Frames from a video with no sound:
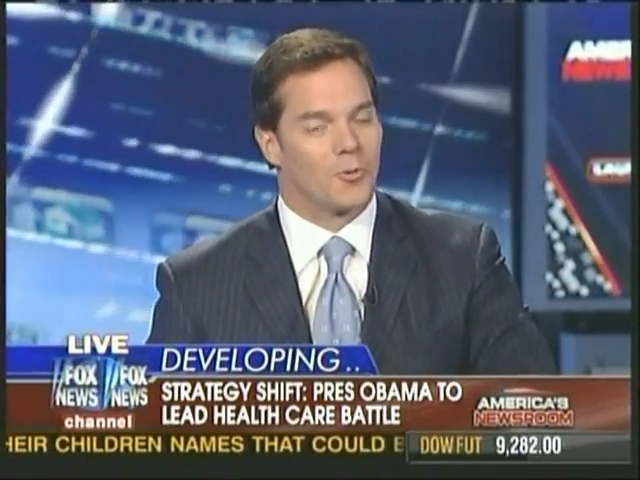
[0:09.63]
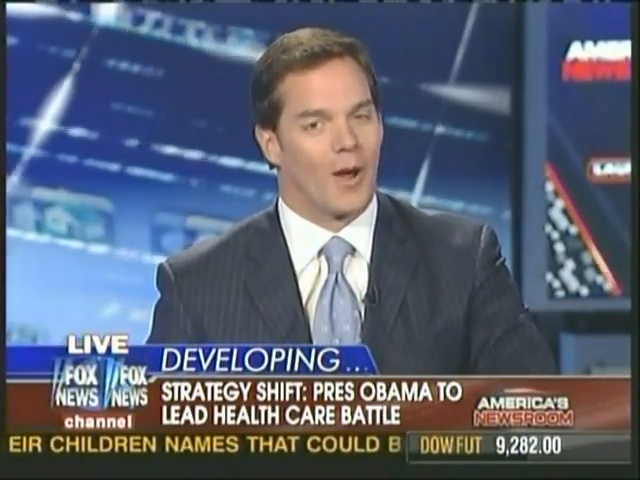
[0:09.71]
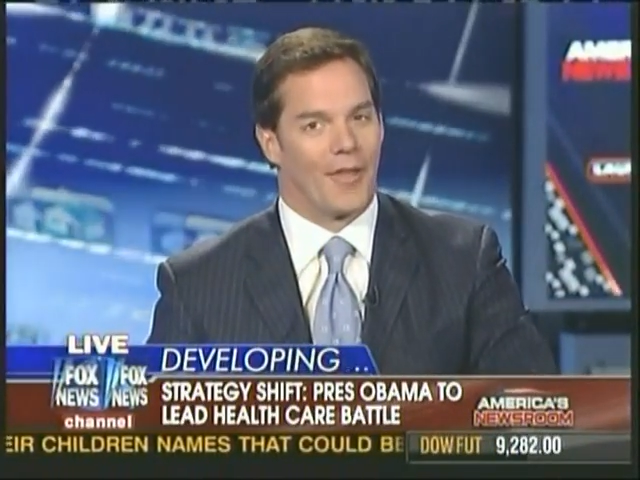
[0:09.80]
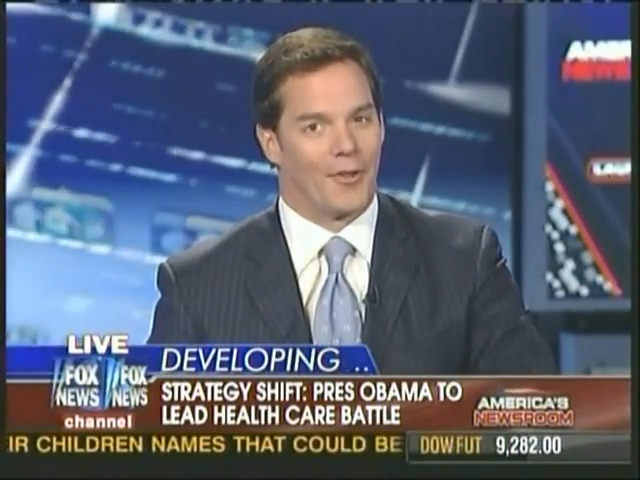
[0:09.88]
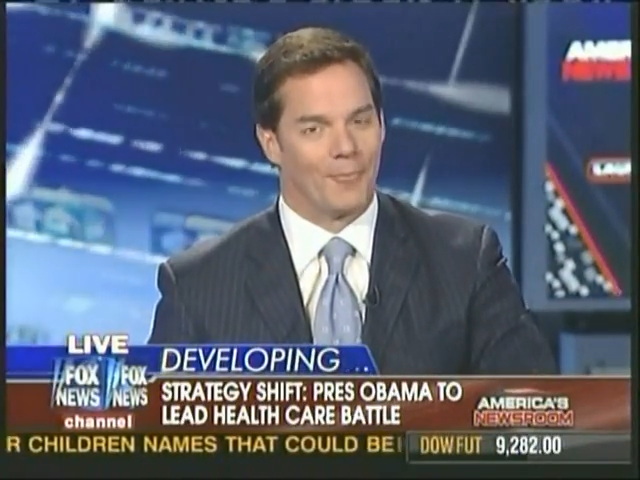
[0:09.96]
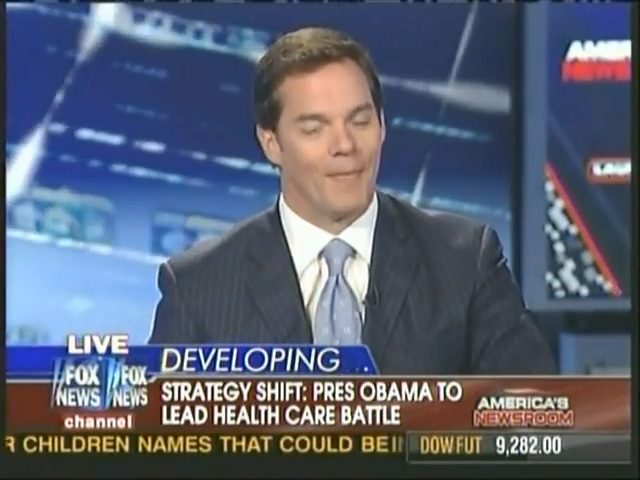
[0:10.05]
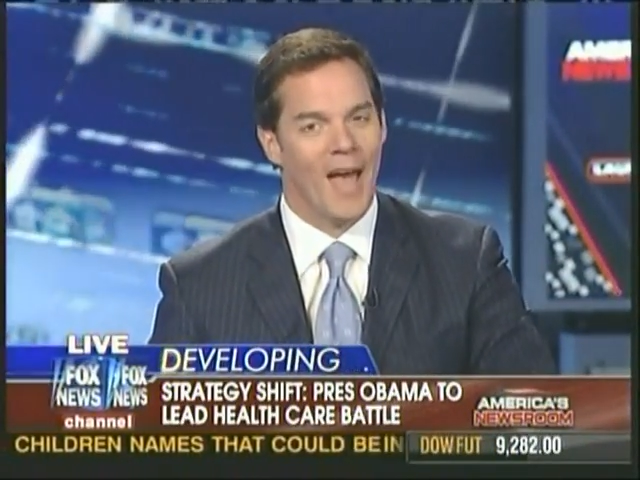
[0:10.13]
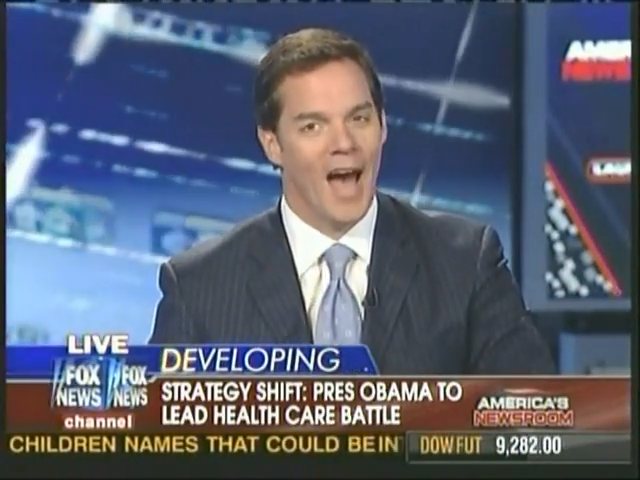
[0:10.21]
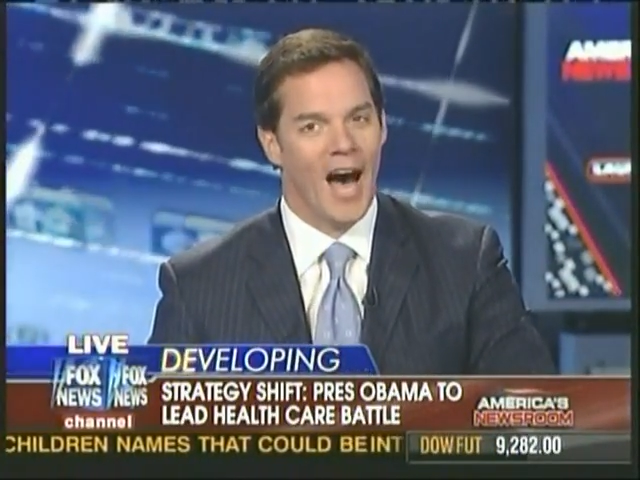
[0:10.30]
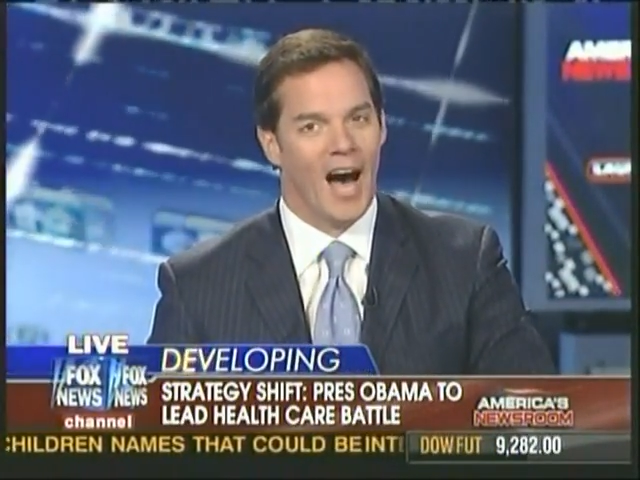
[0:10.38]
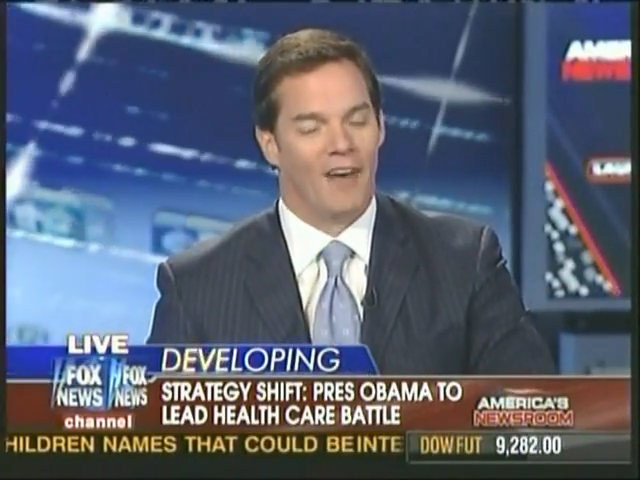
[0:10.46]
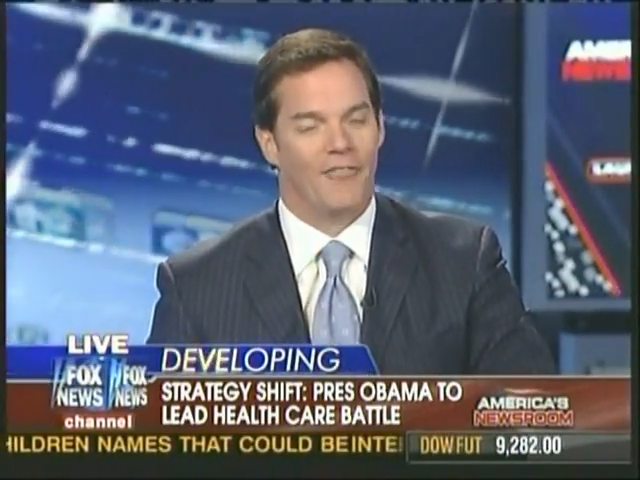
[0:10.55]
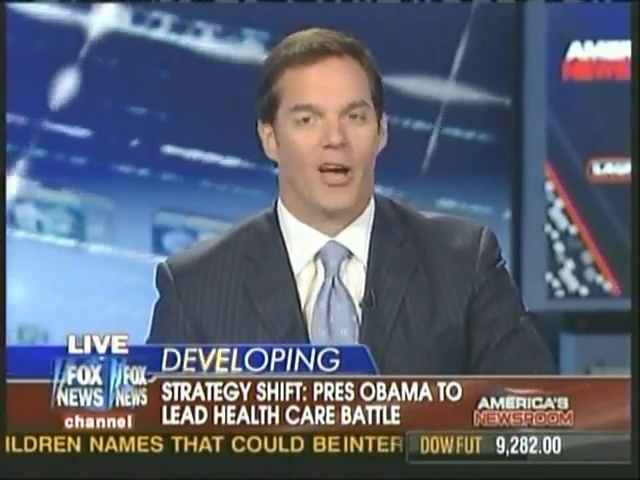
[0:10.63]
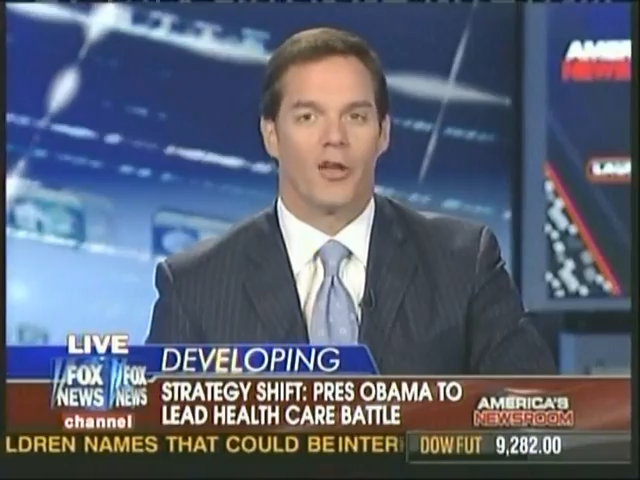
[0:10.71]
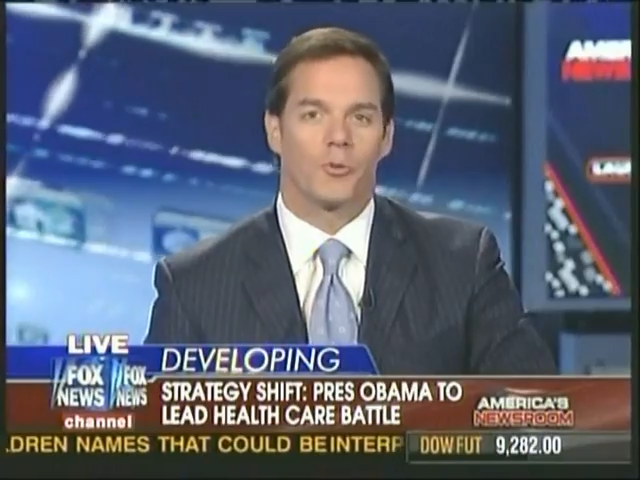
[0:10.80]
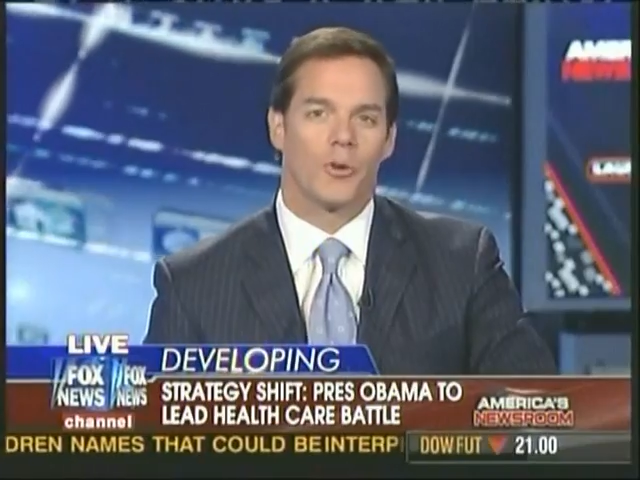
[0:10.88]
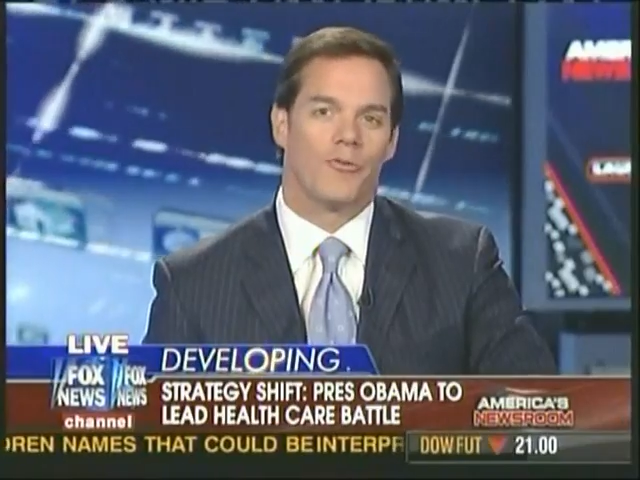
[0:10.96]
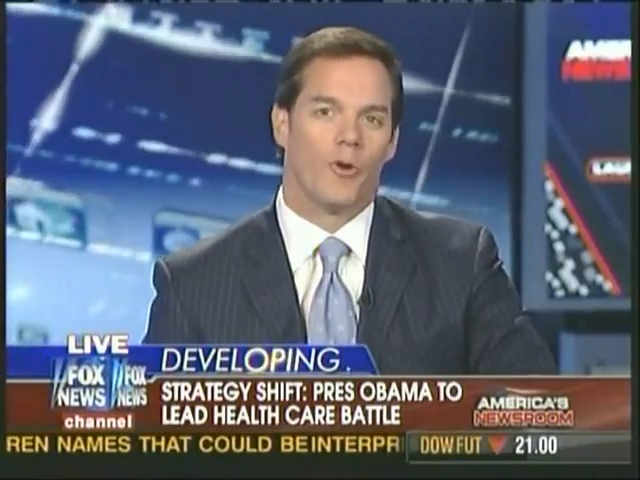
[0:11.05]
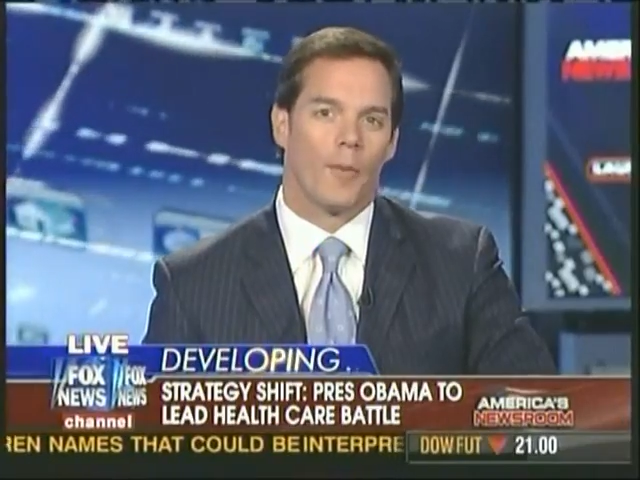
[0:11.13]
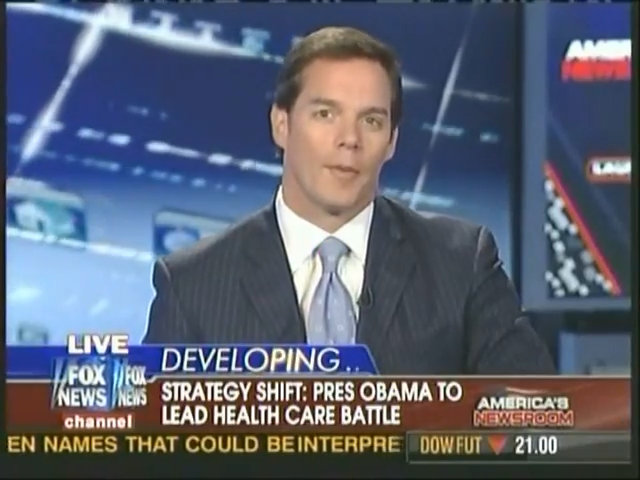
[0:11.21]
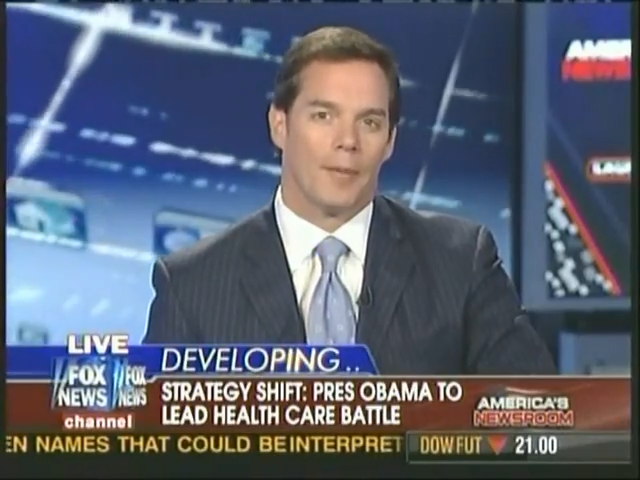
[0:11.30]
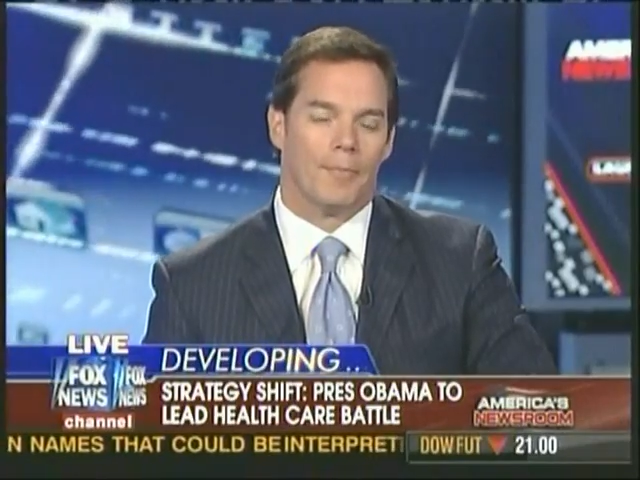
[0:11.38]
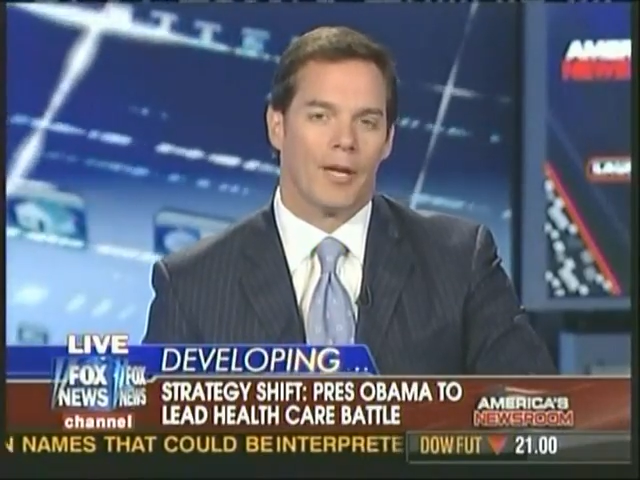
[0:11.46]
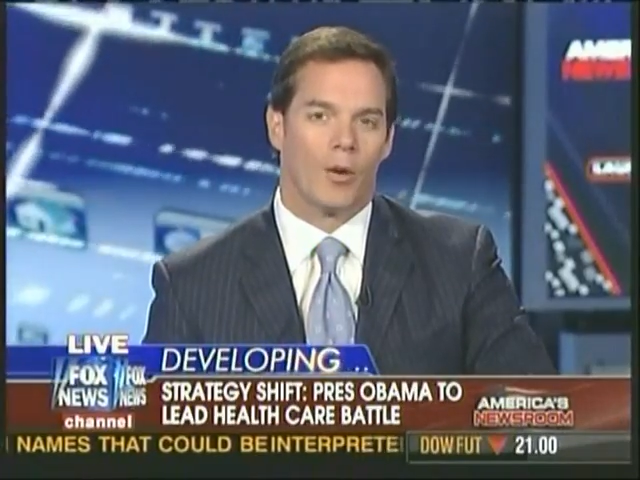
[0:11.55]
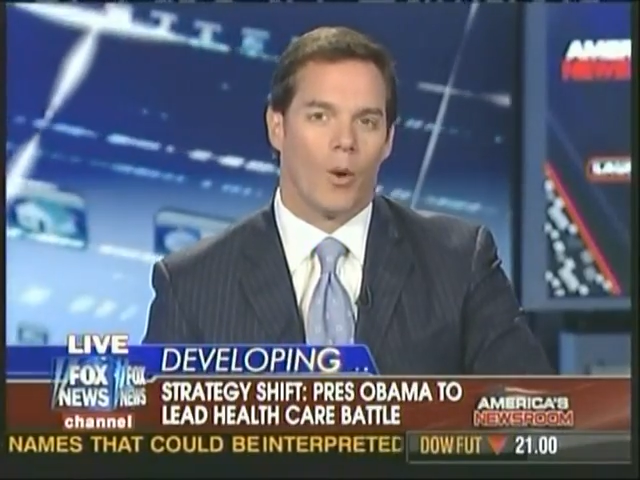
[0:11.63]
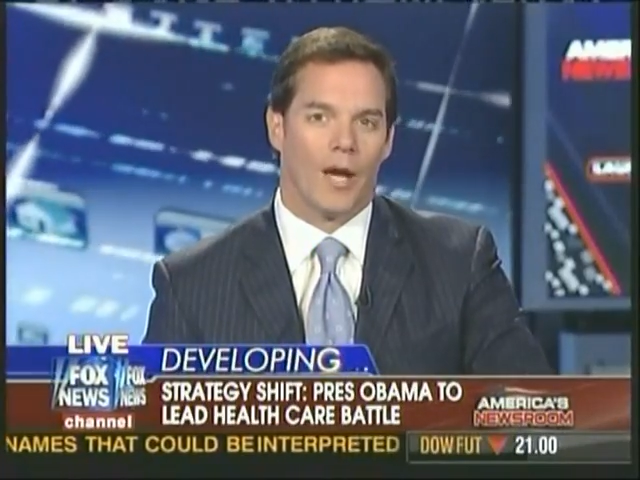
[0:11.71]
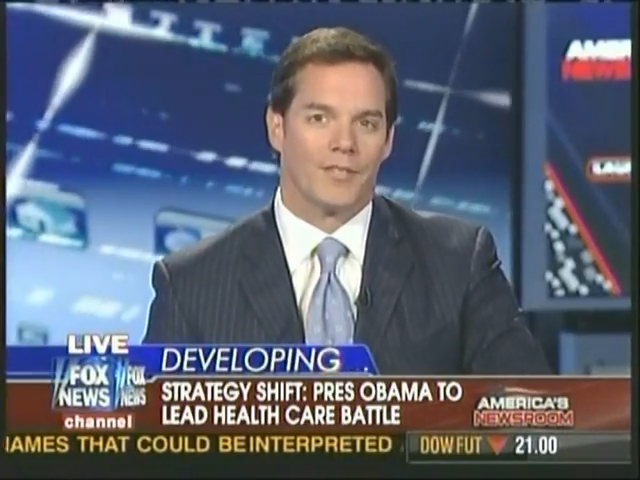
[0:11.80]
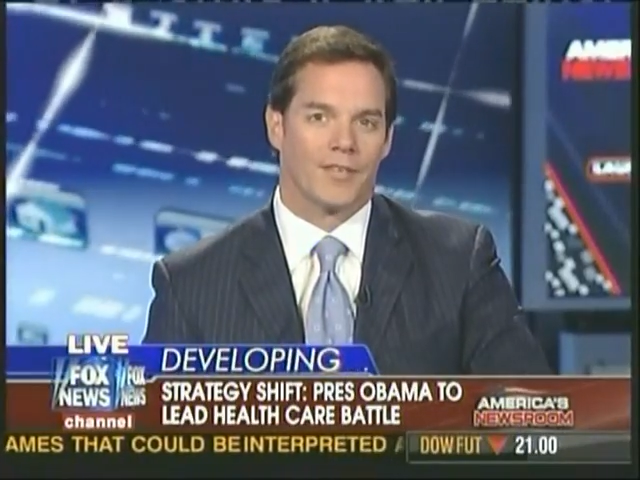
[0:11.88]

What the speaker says: of health reform in a big way,